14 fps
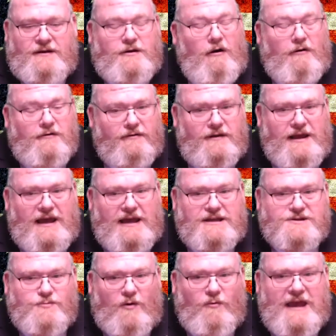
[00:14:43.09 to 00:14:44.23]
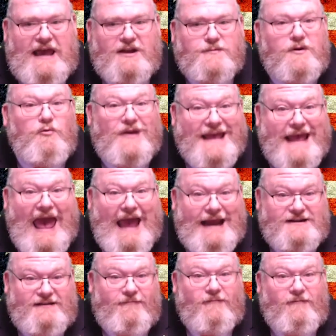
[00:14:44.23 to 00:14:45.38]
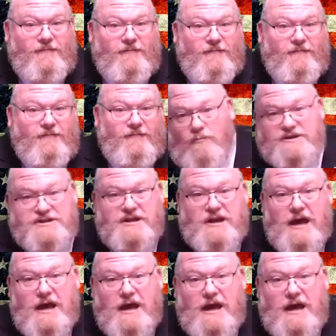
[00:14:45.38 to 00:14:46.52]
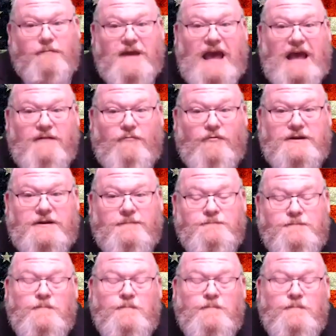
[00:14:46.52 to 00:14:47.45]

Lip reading: Gone are the days where we have to be reactive of see what we see coming from California.